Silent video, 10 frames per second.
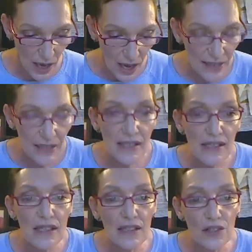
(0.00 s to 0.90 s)

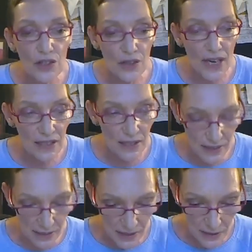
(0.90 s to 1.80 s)
Artistic director
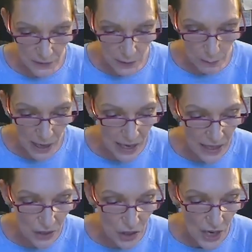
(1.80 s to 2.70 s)
Stephen Page